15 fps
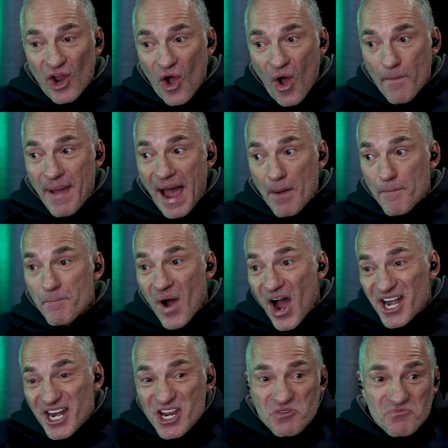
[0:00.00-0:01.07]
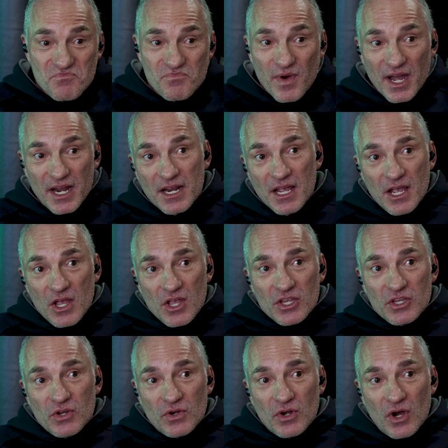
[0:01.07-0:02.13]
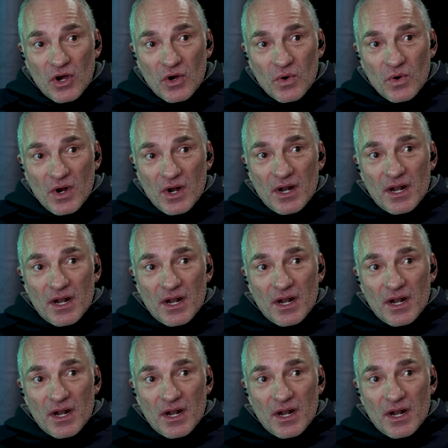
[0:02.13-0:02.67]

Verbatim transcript: about money, but, you know,